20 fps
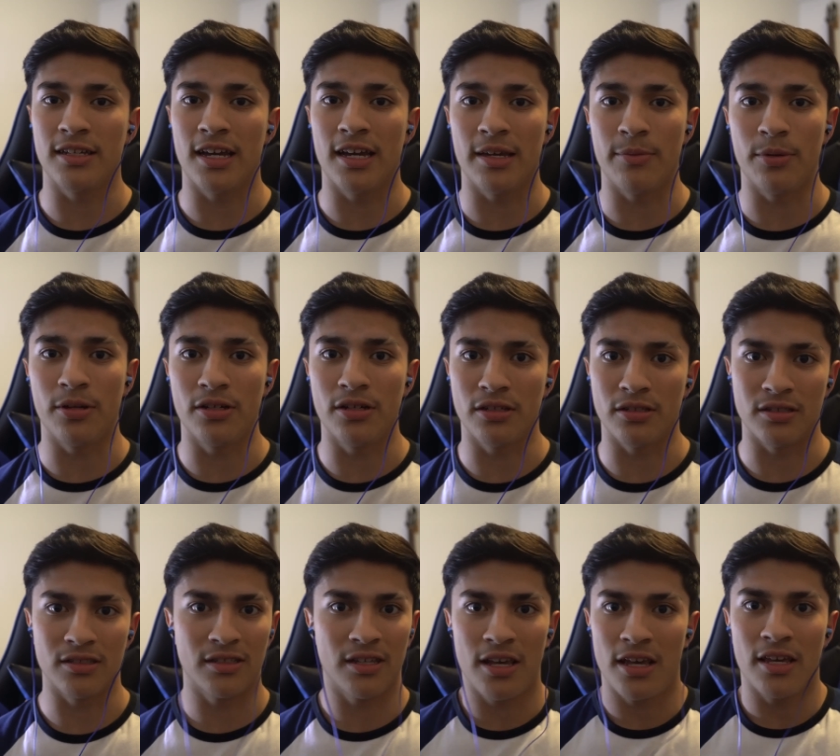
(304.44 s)
guy
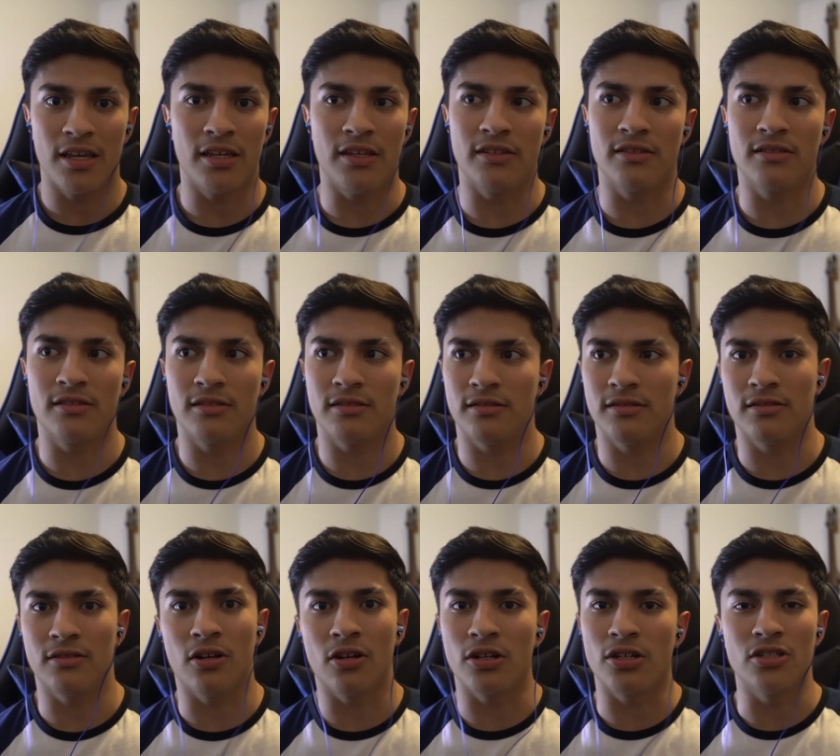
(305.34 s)
because he's
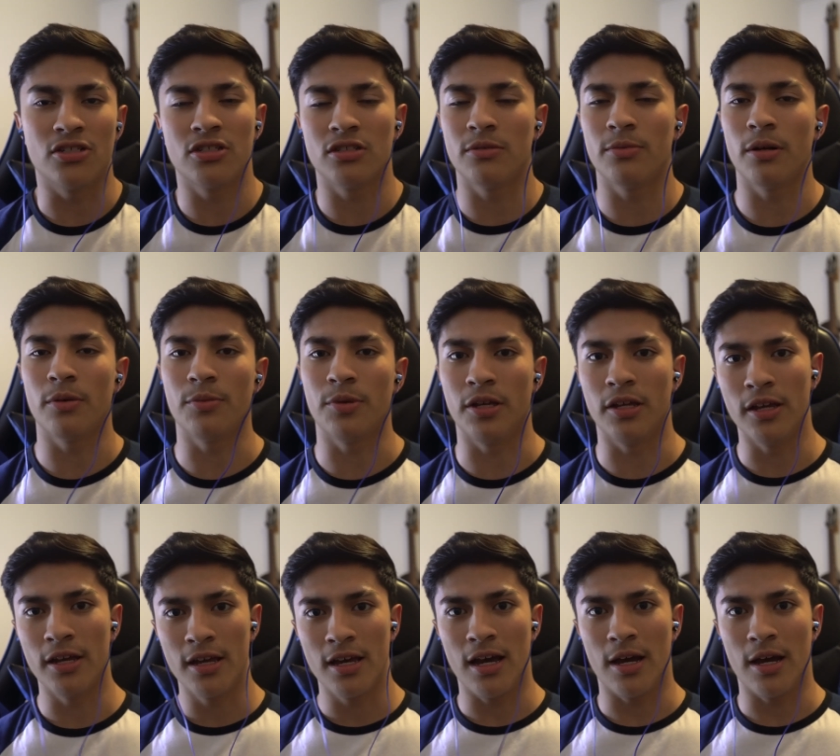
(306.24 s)
talking shit about me.